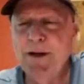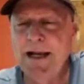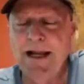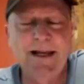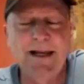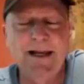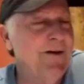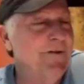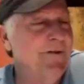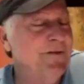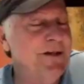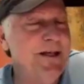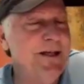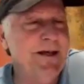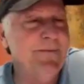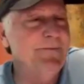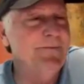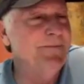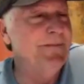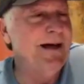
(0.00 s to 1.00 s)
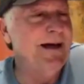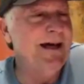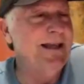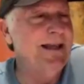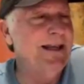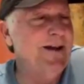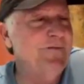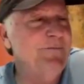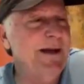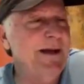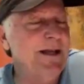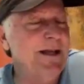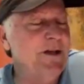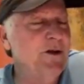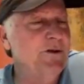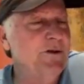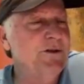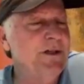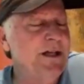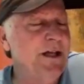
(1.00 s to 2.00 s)
But I love Kip. I love my
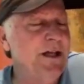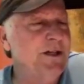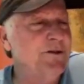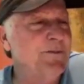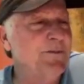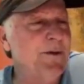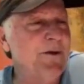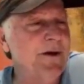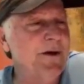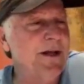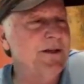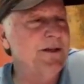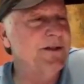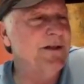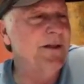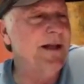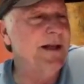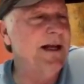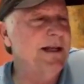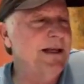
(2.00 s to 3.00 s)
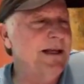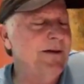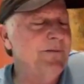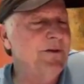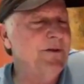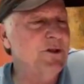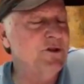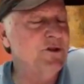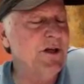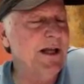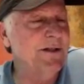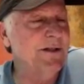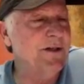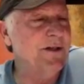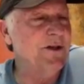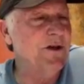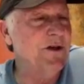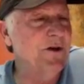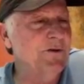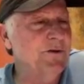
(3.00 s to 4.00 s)
coaching experience, and then I love the chance
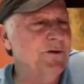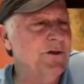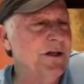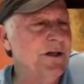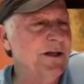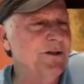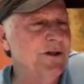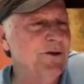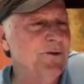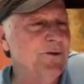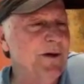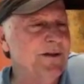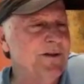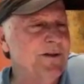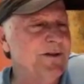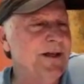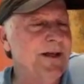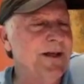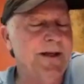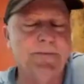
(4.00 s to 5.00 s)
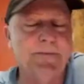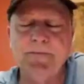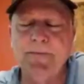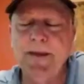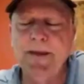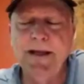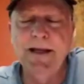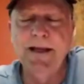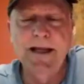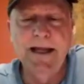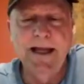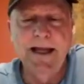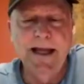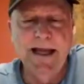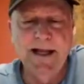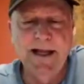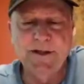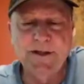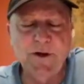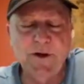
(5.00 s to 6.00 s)
to coach at UNC.
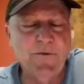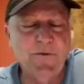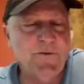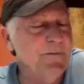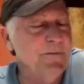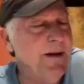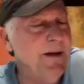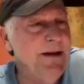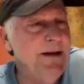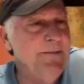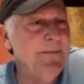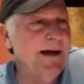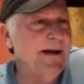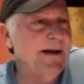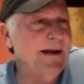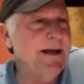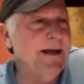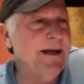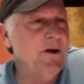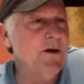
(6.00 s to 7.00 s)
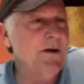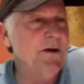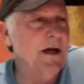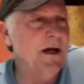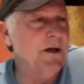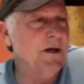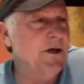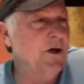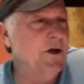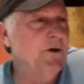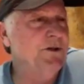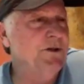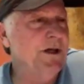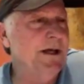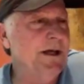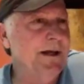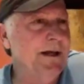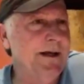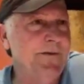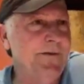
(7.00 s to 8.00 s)
And so for me, my
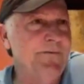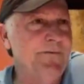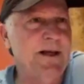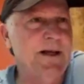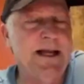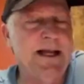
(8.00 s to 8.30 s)
coaching